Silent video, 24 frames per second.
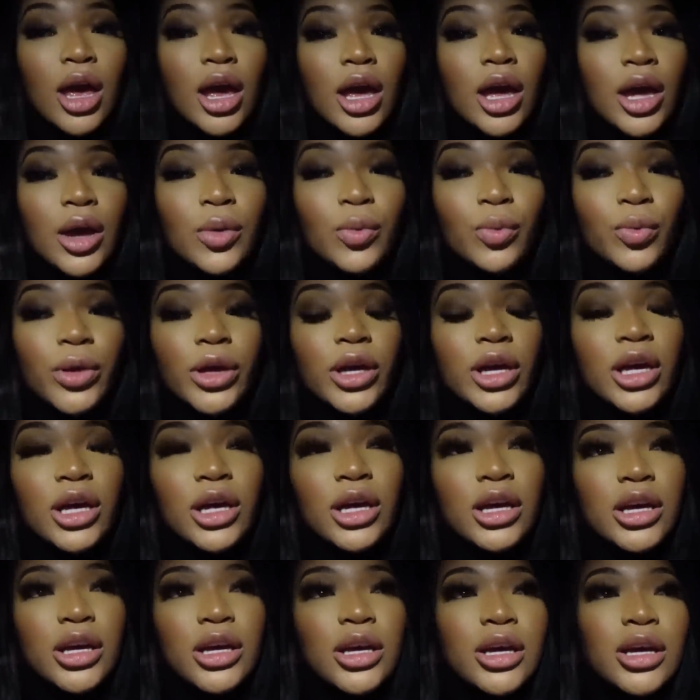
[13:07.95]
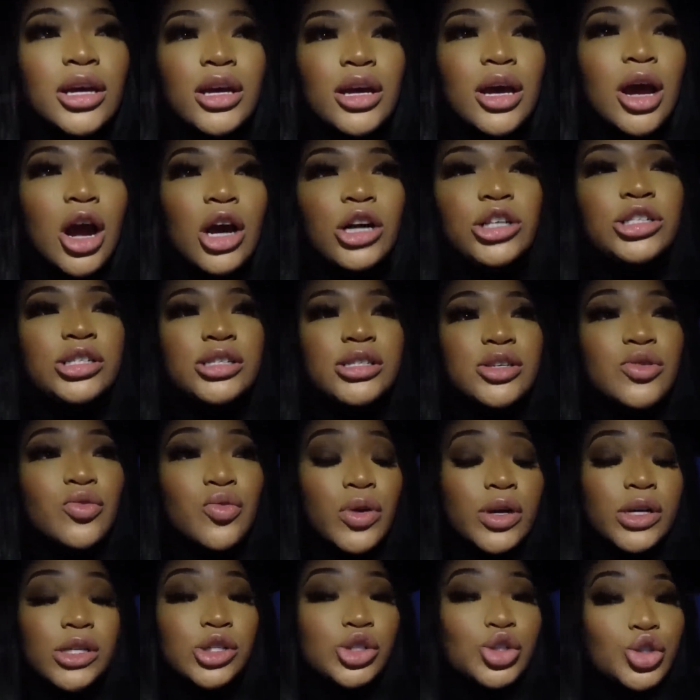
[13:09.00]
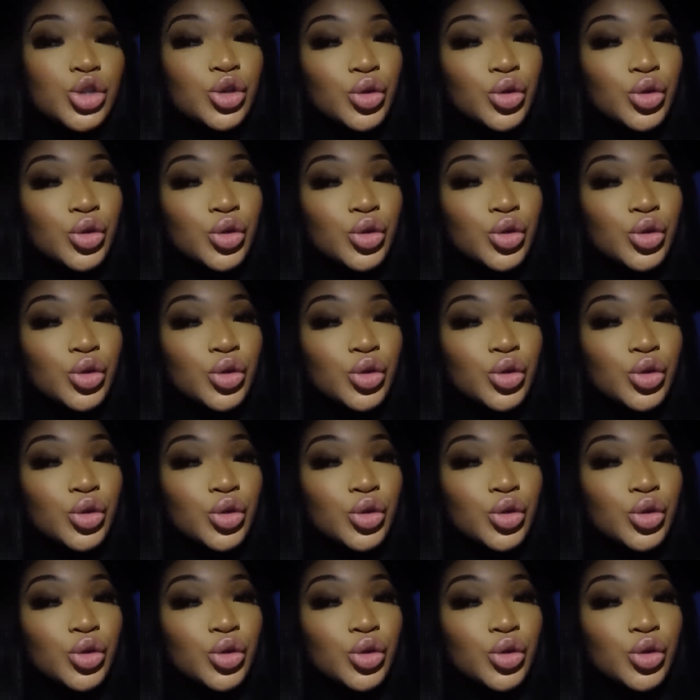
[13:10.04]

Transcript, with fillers: and we are just going